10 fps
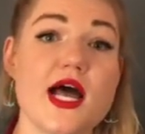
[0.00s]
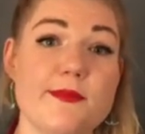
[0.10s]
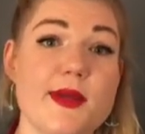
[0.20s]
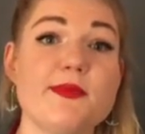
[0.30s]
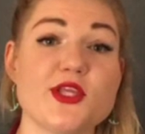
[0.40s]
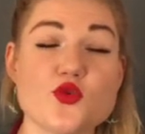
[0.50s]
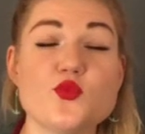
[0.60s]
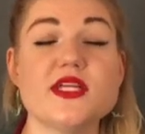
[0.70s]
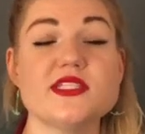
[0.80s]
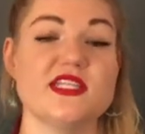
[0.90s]
But you
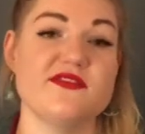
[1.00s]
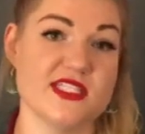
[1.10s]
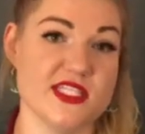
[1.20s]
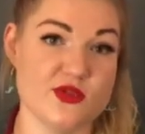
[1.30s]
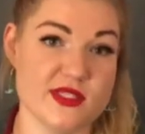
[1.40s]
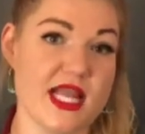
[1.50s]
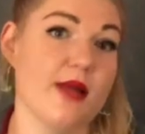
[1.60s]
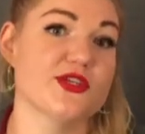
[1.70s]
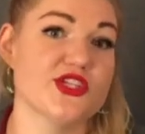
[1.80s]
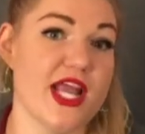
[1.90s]
will need a visit to
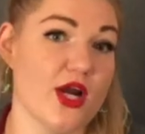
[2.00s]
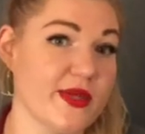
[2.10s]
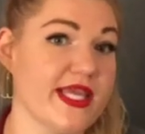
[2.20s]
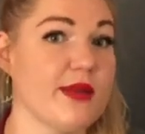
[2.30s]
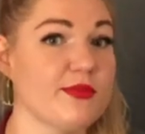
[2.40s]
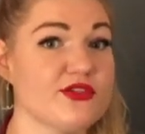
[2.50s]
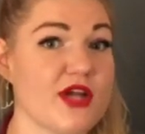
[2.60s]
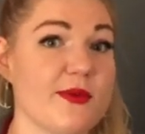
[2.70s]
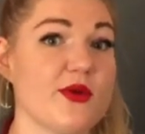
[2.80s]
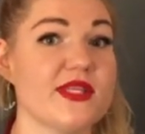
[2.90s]
establish care. We can't prescribe
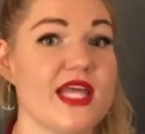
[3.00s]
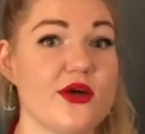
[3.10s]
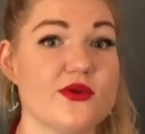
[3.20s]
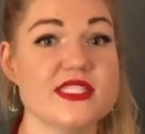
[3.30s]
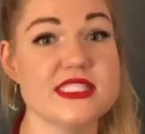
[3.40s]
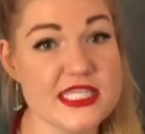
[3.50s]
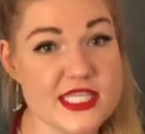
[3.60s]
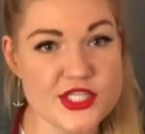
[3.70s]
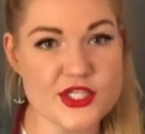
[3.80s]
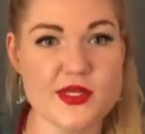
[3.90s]
it without seeing
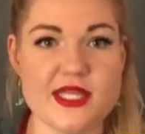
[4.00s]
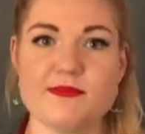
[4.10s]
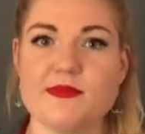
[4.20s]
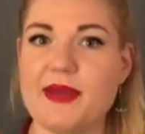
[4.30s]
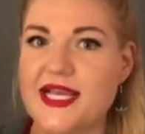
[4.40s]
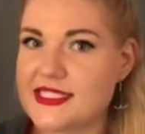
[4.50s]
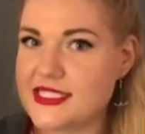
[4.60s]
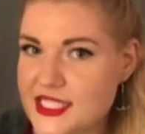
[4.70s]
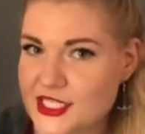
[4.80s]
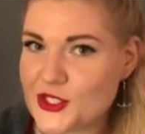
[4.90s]
you, and by
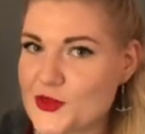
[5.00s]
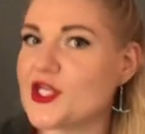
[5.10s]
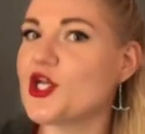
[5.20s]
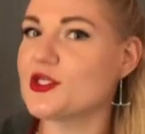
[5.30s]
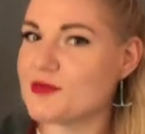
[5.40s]
seeing you, it could be